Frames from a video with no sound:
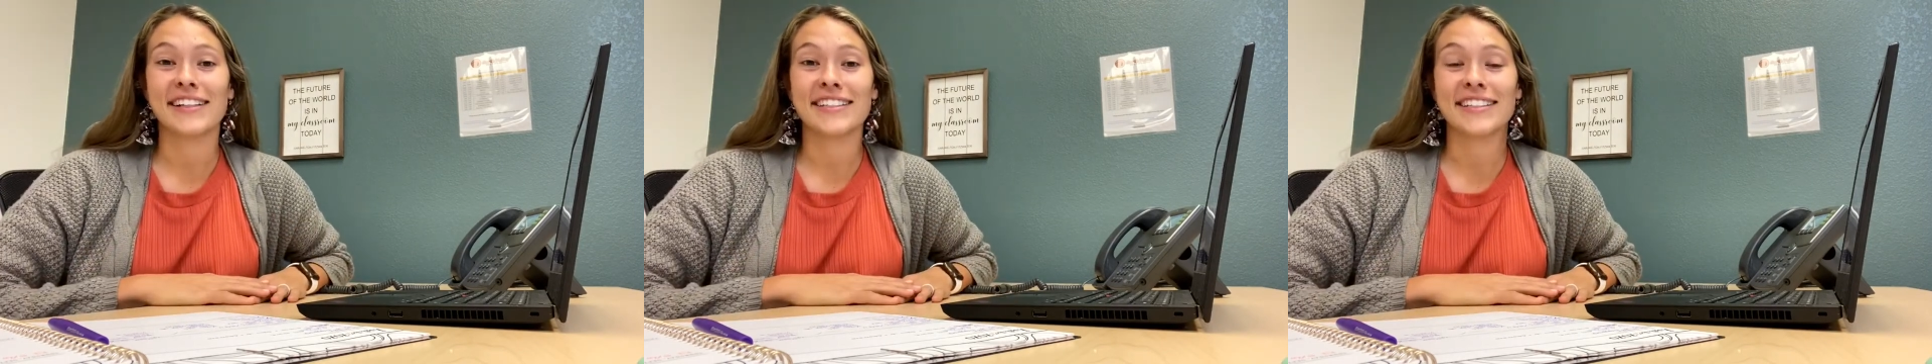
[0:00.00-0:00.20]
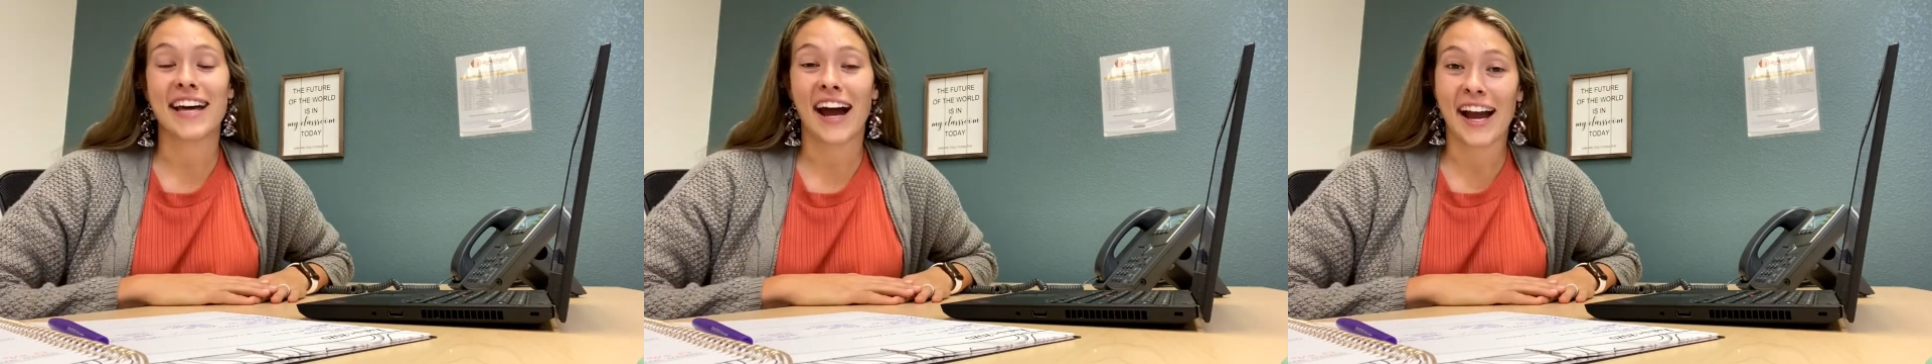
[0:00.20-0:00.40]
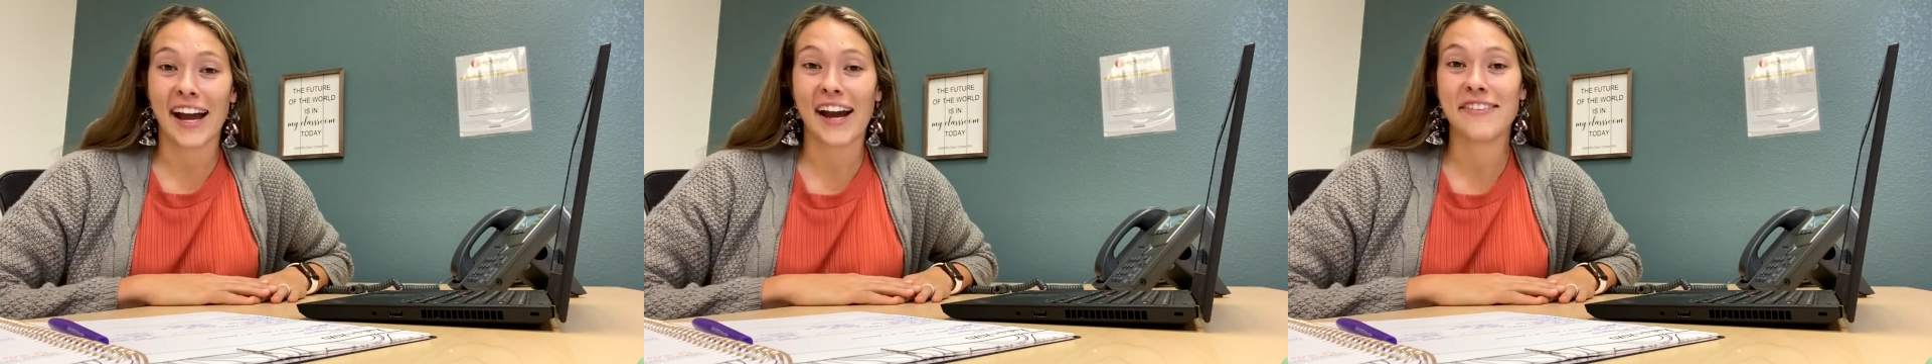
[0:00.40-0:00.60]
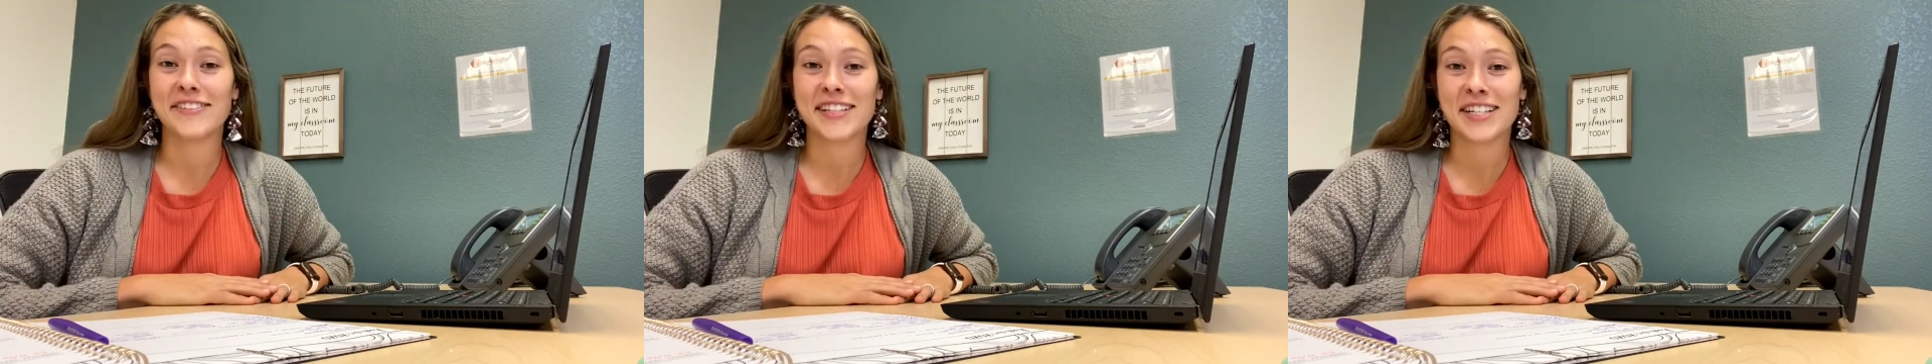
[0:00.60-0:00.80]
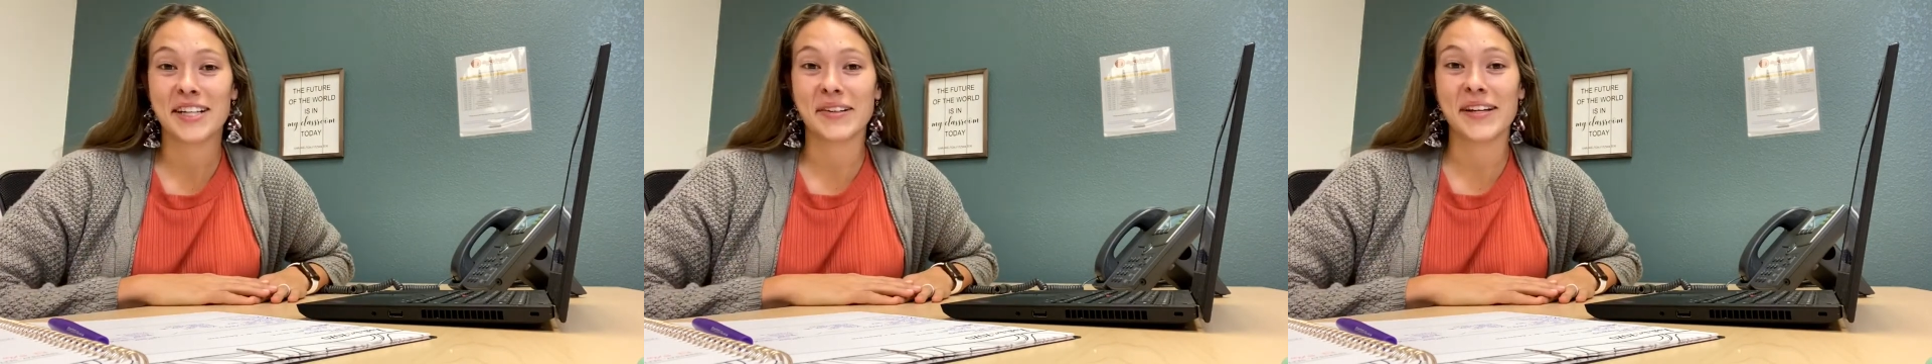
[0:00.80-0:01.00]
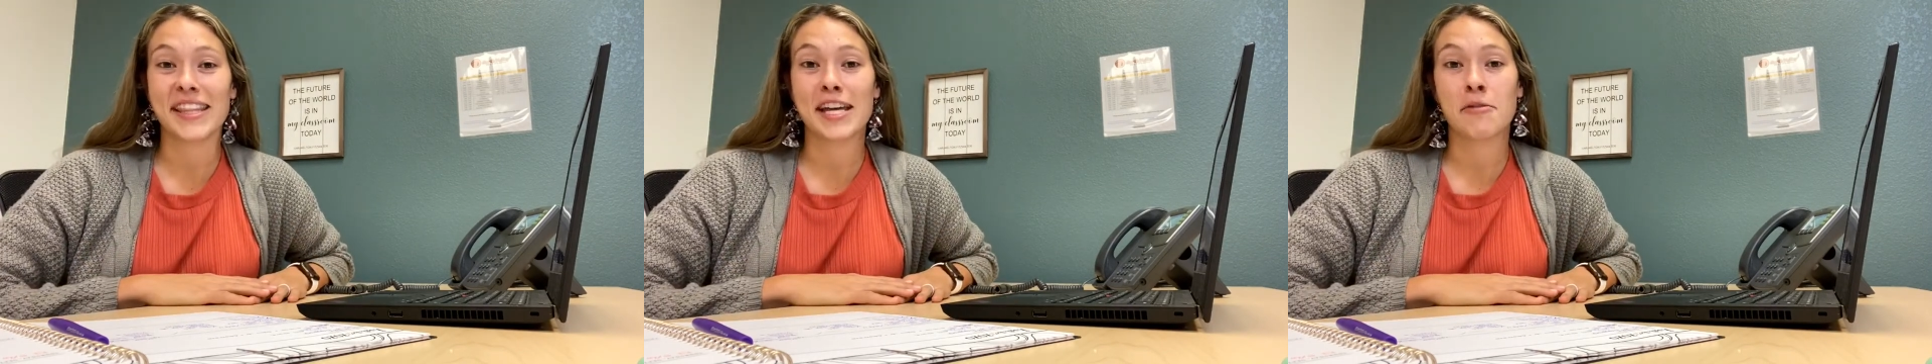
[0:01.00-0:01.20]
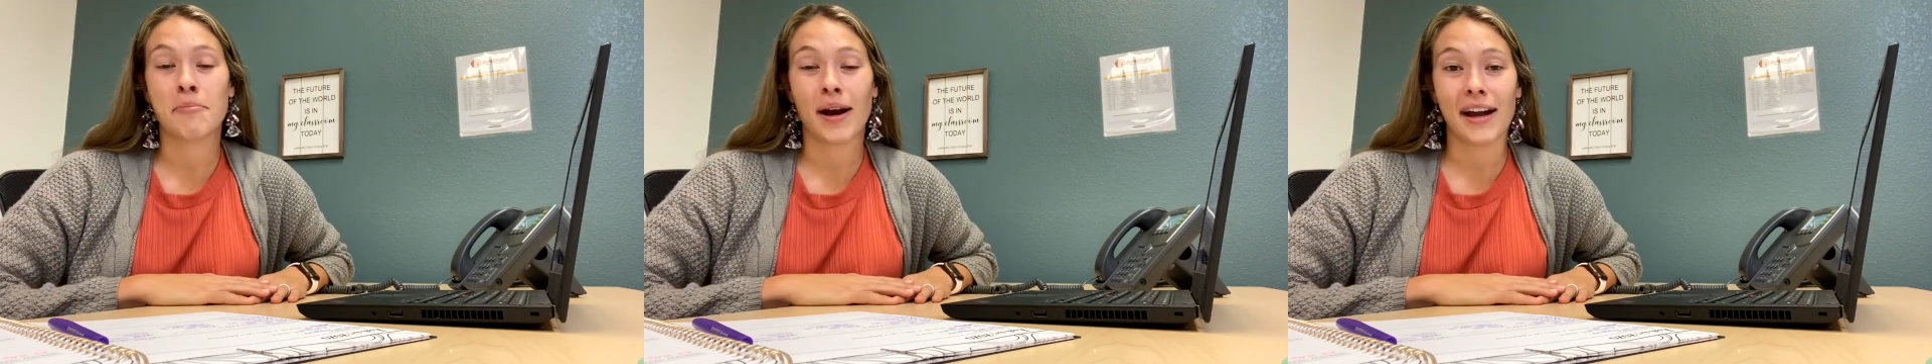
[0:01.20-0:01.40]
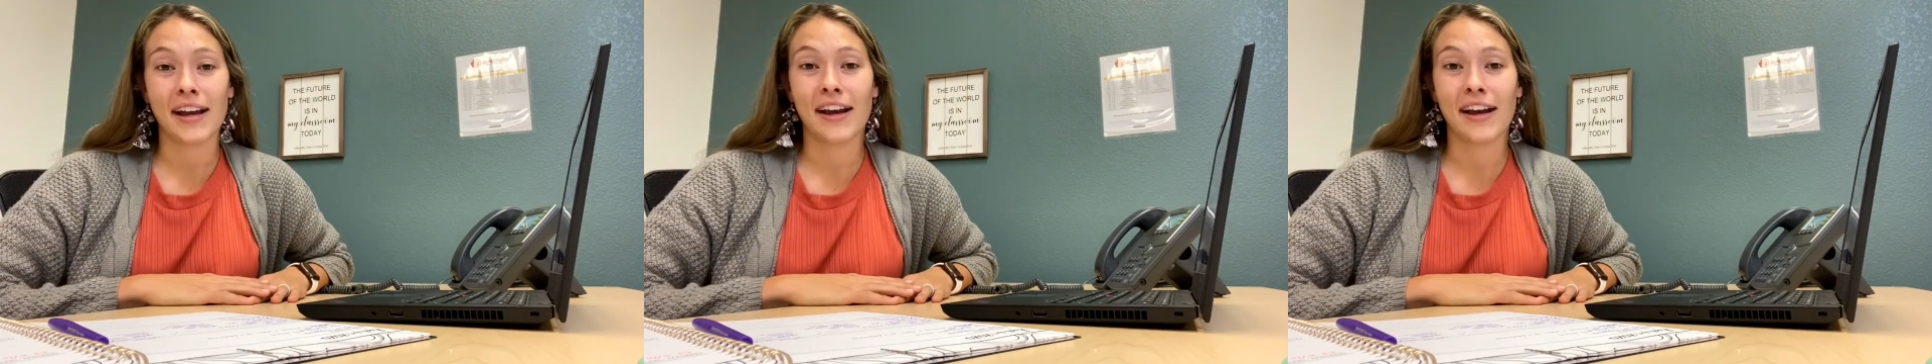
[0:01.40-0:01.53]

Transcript: that I have to deal with in my